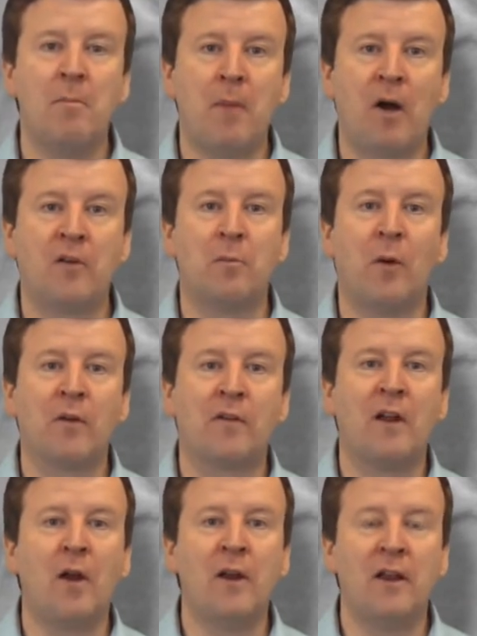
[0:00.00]
much more
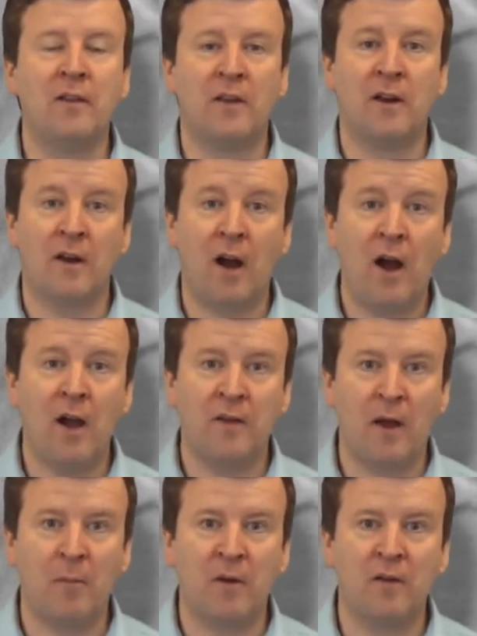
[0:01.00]
slowly than at higher
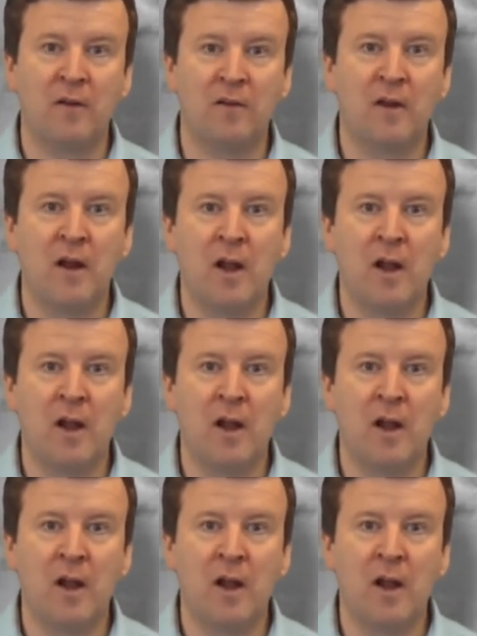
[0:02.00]
temperatures.